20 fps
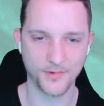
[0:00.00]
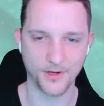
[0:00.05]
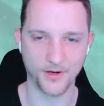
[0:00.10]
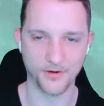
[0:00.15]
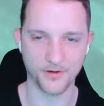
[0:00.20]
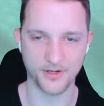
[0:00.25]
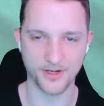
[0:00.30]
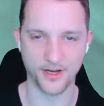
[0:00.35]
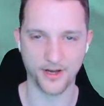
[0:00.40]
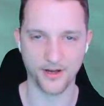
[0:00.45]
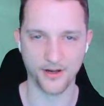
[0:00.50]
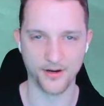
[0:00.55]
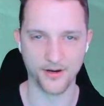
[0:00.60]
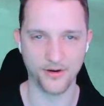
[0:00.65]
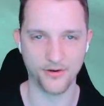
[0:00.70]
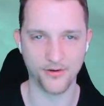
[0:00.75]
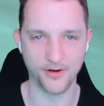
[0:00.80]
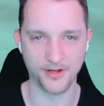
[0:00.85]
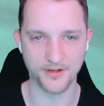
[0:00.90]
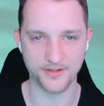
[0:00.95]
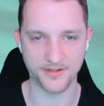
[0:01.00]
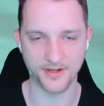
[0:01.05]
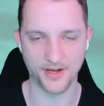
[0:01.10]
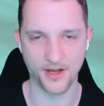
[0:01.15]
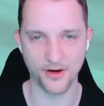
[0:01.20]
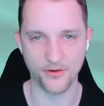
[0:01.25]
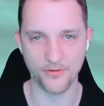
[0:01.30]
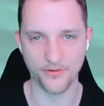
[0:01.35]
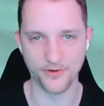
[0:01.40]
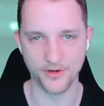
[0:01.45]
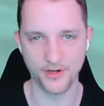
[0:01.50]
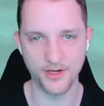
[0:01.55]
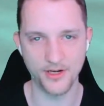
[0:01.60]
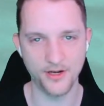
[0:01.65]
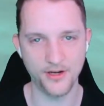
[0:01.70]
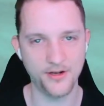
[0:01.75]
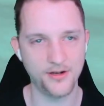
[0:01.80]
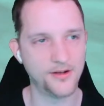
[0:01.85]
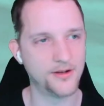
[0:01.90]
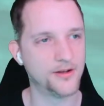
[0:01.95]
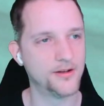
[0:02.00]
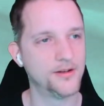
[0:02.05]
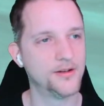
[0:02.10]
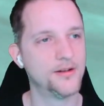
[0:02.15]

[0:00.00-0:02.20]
Okay, now let's get over here.